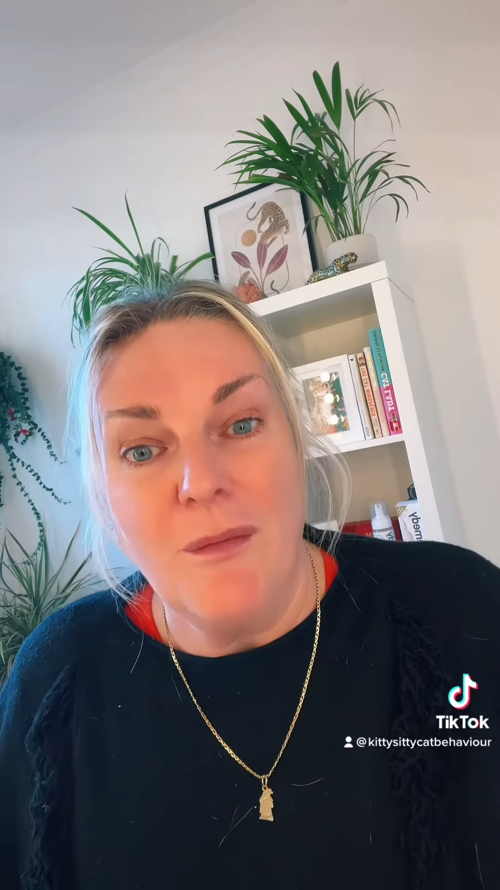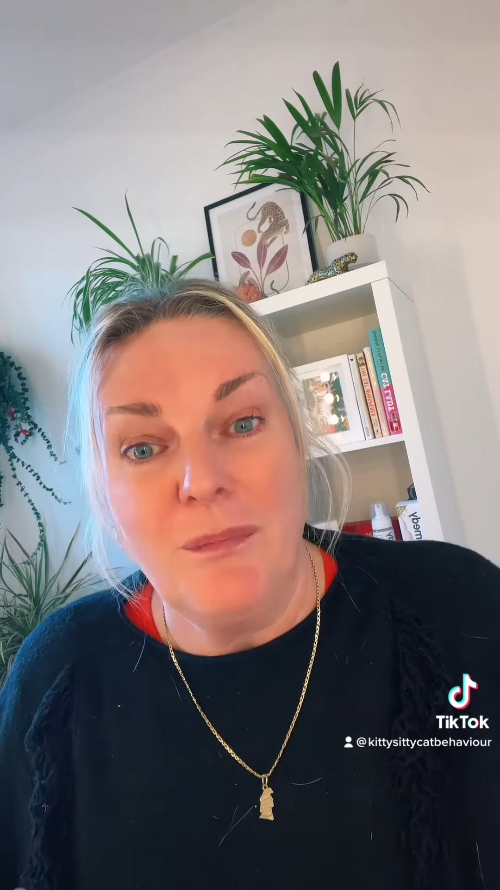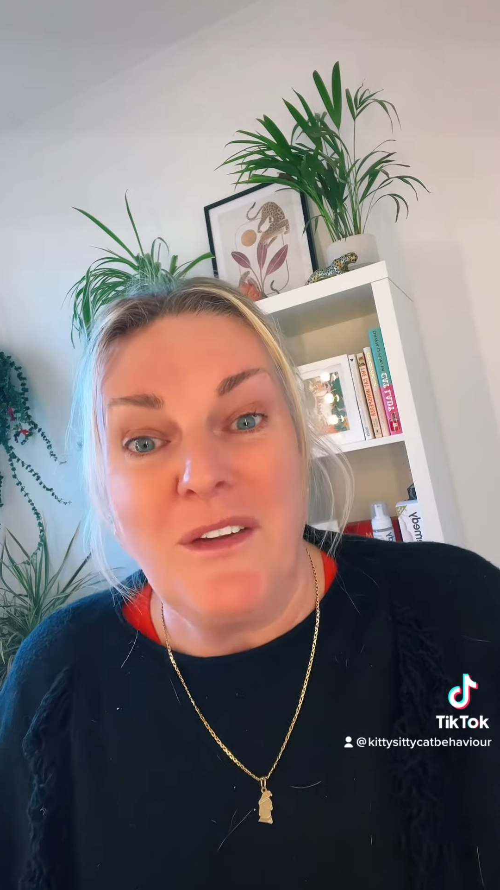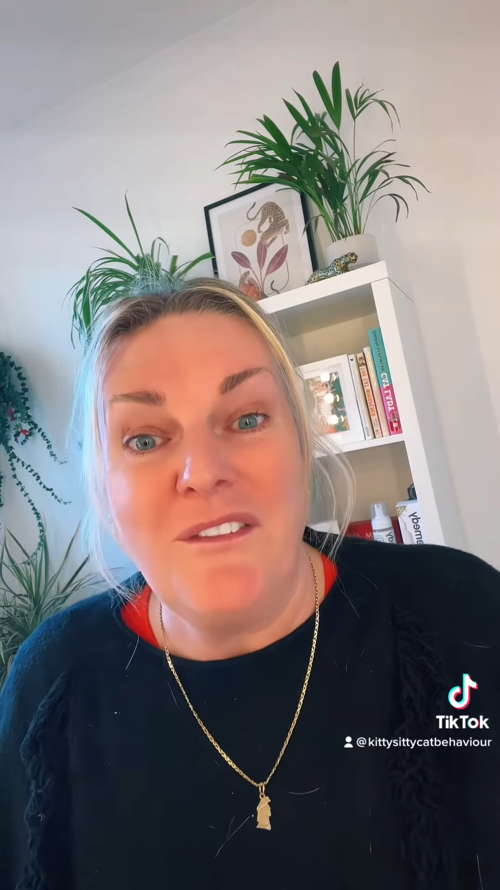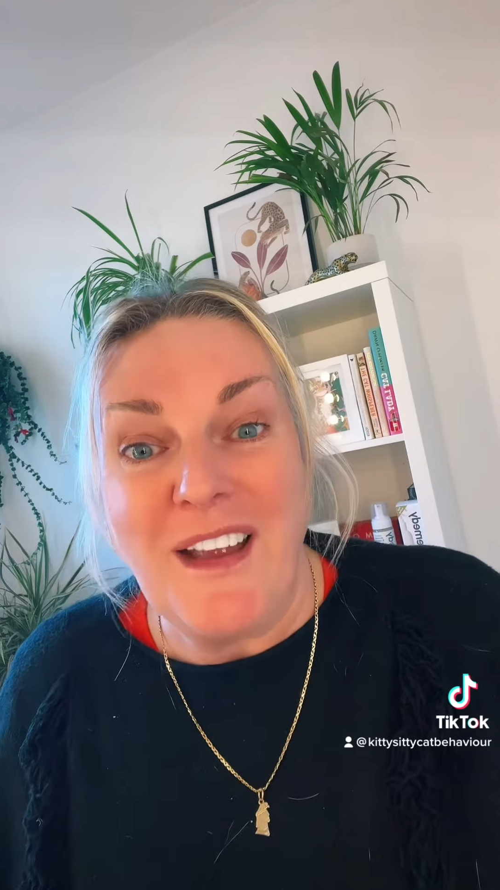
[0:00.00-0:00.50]

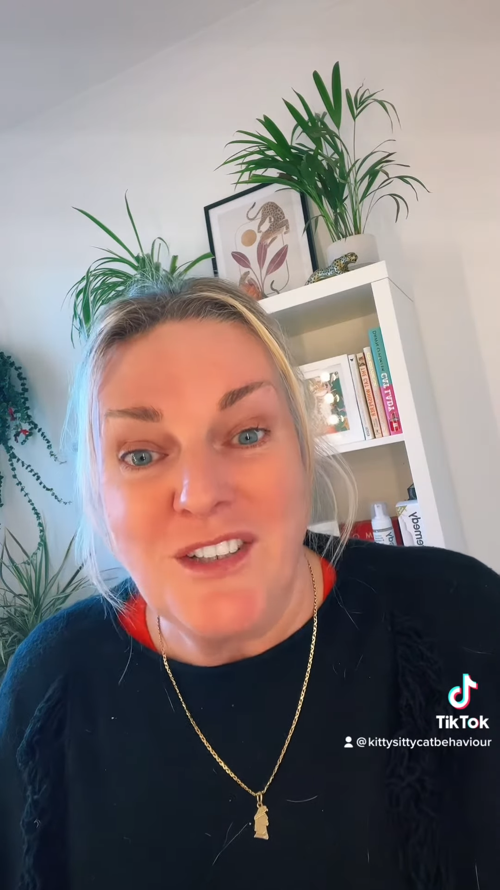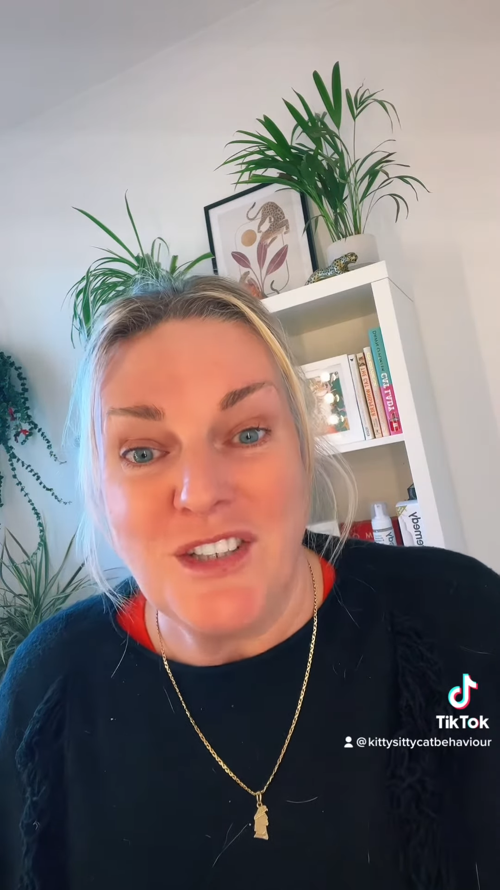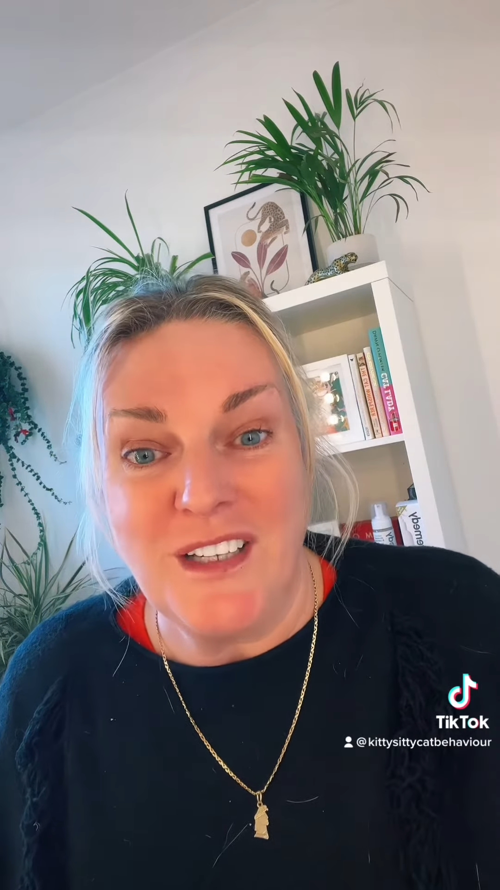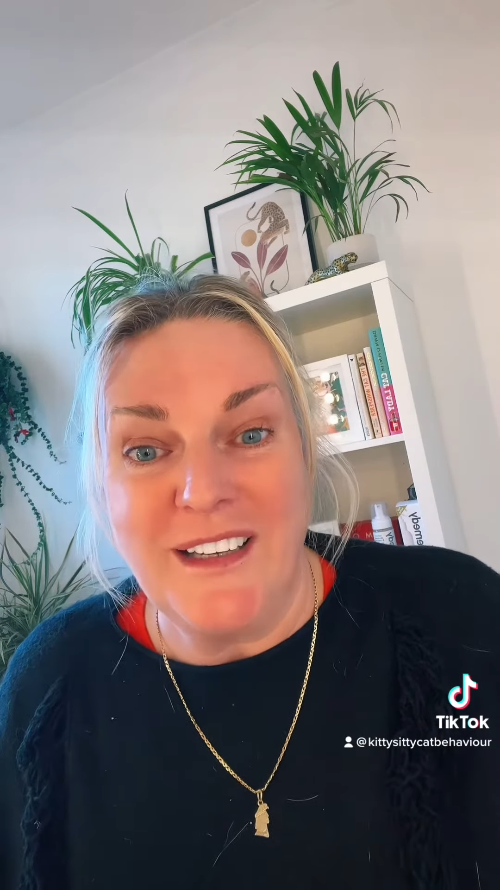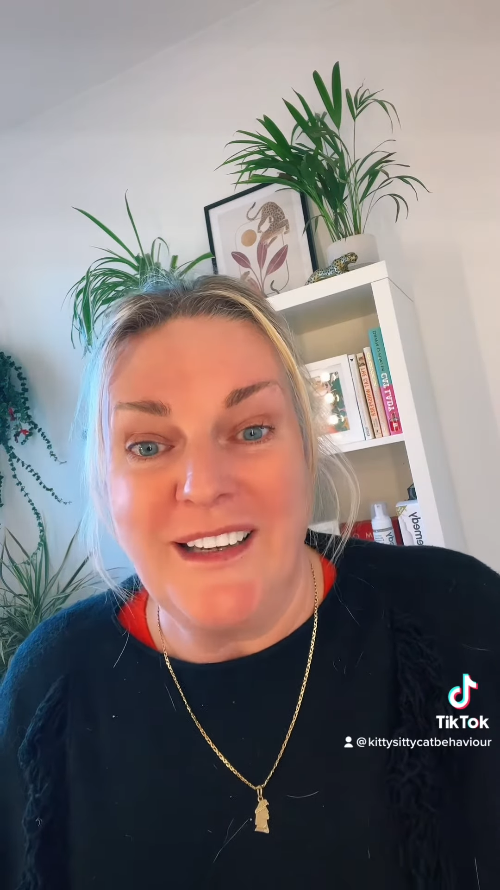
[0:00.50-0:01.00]
but
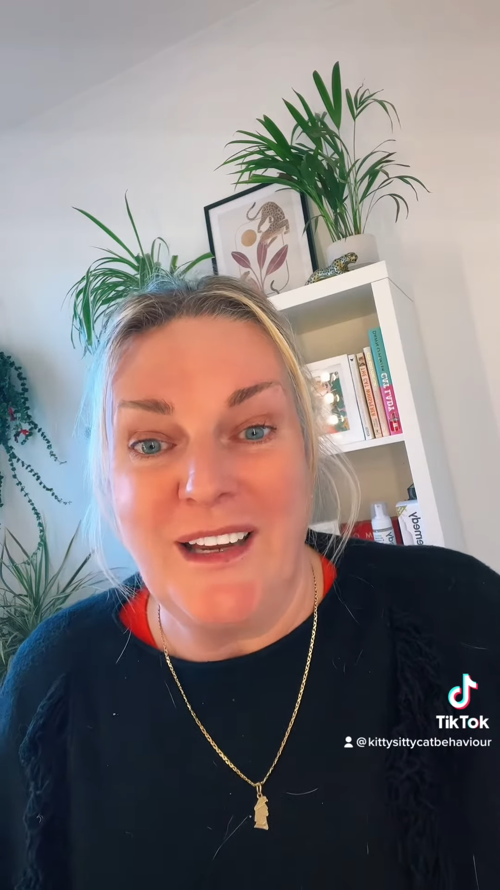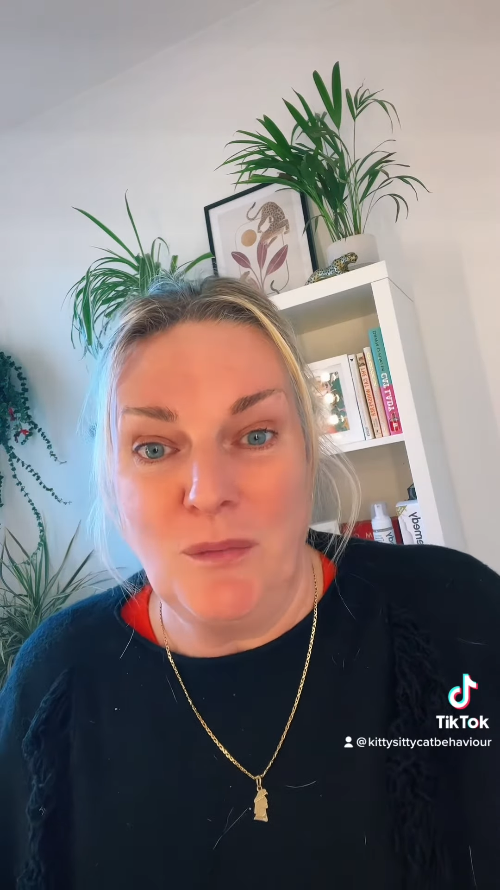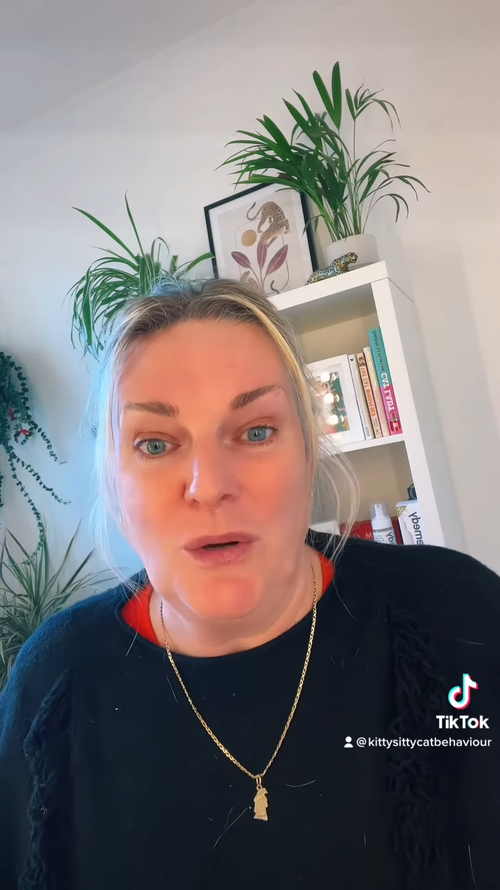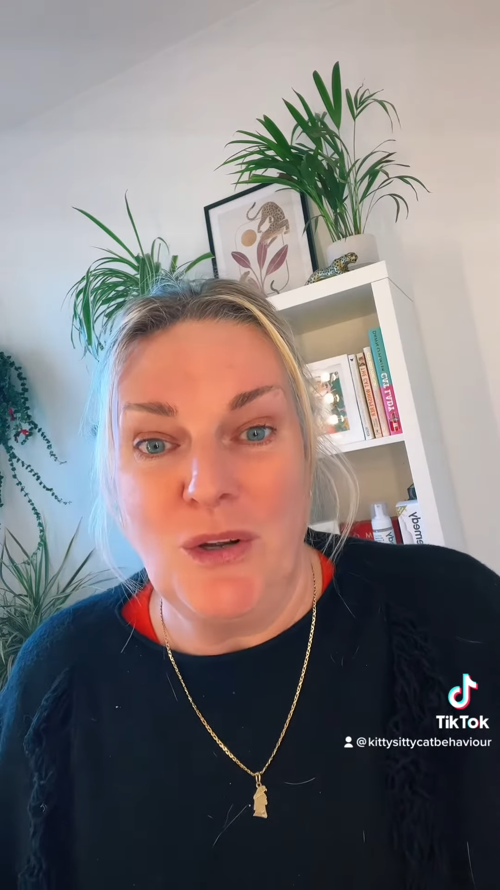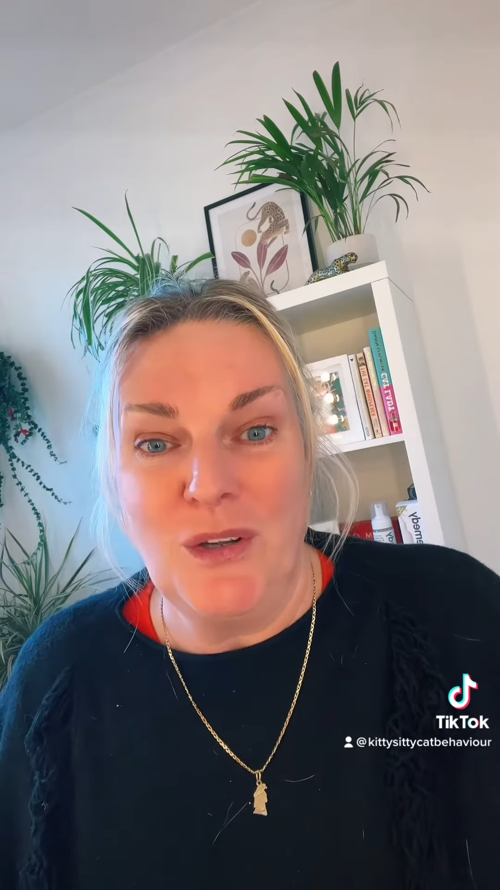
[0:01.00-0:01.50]
eventually it
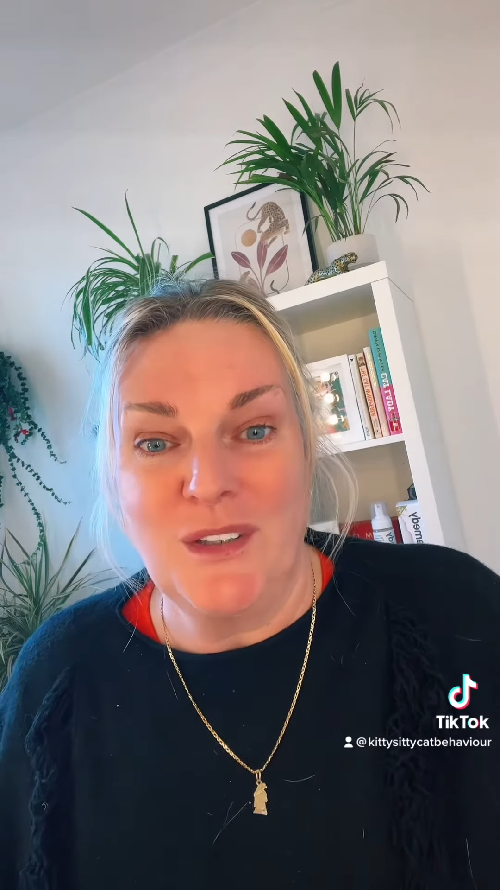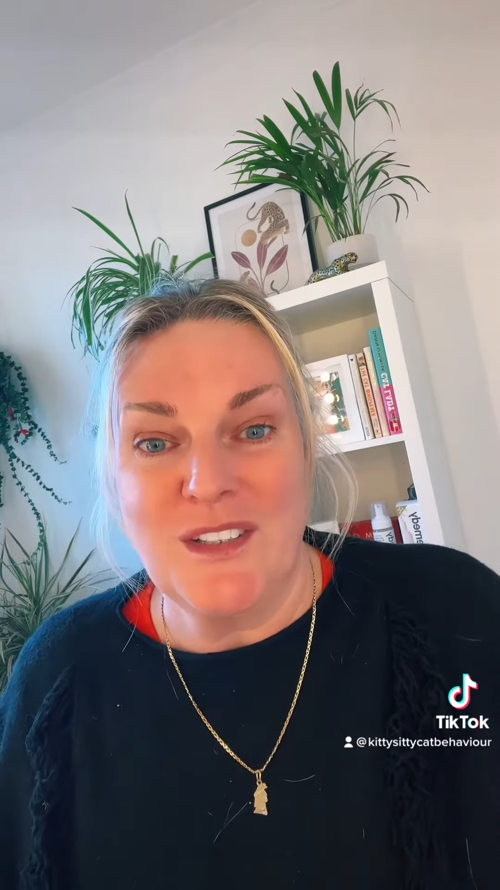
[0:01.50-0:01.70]
works.